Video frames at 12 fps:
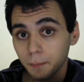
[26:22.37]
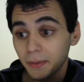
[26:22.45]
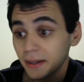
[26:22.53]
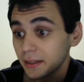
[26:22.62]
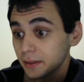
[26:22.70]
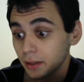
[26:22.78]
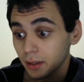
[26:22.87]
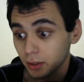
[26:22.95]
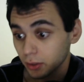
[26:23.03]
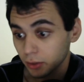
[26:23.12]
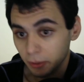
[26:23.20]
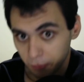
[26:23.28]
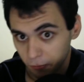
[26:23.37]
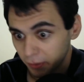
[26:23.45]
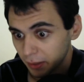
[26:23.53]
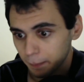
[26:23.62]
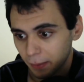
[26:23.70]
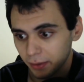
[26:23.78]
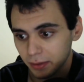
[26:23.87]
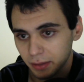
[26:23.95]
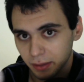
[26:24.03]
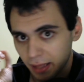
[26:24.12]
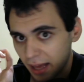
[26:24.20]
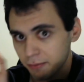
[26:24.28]
But it, if you think about it,
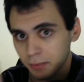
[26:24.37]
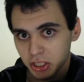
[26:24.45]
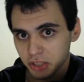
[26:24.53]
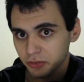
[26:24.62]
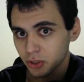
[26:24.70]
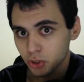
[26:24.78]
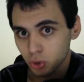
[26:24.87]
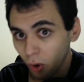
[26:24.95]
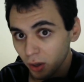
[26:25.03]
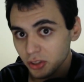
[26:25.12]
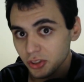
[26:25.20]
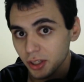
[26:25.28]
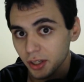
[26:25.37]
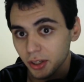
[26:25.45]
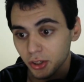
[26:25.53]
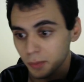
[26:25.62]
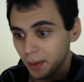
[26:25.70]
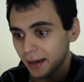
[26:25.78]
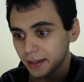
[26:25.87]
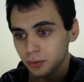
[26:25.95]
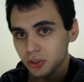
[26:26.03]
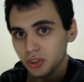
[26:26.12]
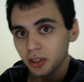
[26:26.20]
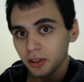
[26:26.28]
did it have much of a choice? Humanity
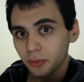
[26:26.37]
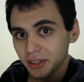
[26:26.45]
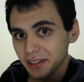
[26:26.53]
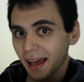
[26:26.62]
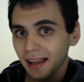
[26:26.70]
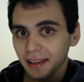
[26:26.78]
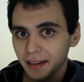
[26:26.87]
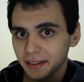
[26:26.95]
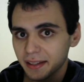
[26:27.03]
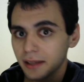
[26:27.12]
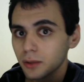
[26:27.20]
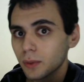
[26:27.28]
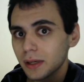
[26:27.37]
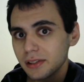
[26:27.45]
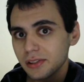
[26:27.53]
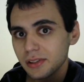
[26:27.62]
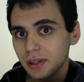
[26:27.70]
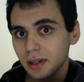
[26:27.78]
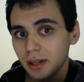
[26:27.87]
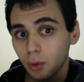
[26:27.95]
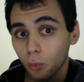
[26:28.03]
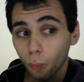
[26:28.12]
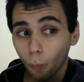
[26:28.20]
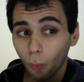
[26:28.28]
was gonna retaliate anyways.
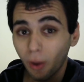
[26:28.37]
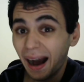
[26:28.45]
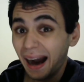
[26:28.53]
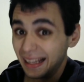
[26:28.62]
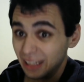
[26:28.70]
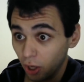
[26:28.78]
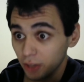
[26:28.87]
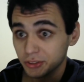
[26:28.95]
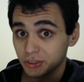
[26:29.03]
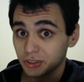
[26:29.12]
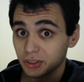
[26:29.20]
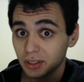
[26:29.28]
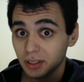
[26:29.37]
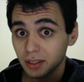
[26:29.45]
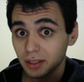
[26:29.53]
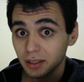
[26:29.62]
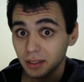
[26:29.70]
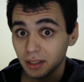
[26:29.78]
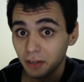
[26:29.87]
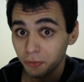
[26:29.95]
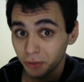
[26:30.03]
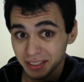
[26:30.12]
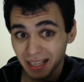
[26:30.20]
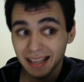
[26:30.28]
A lot of
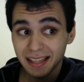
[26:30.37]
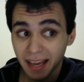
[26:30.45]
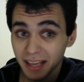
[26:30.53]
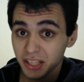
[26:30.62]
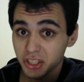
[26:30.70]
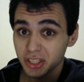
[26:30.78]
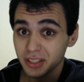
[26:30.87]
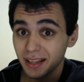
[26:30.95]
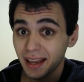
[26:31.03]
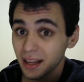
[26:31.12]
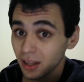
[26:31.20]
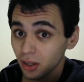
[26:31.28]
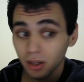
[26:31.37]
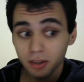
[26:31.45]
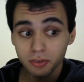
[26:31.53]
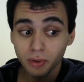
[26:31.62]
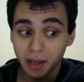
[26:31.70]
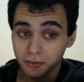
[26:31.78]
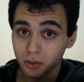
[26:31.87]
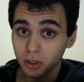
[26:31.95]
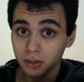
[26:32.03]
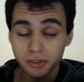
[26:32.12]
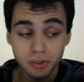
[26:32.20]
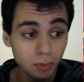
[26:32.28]
retaliation and a lot of grave
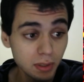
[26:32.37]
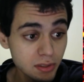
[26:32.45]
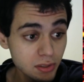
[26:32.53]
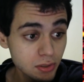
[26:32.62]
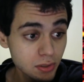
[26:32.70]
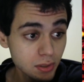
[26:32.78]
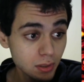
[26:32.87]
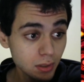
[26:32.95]
consequences.